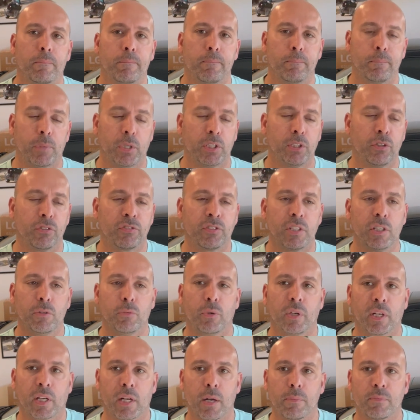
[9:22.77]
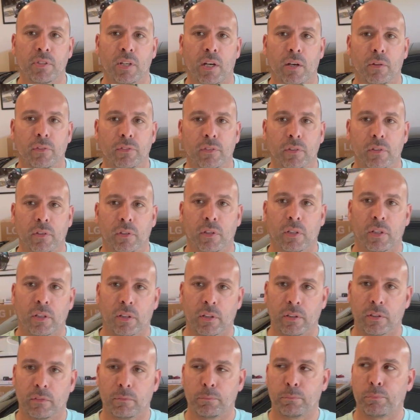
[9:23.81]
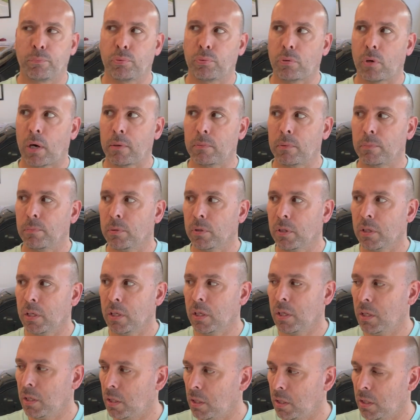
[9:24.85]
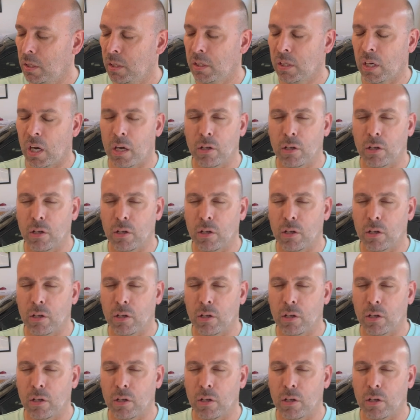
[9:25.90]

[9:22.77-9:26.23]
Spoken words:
but you'll see when it comes out. Probably,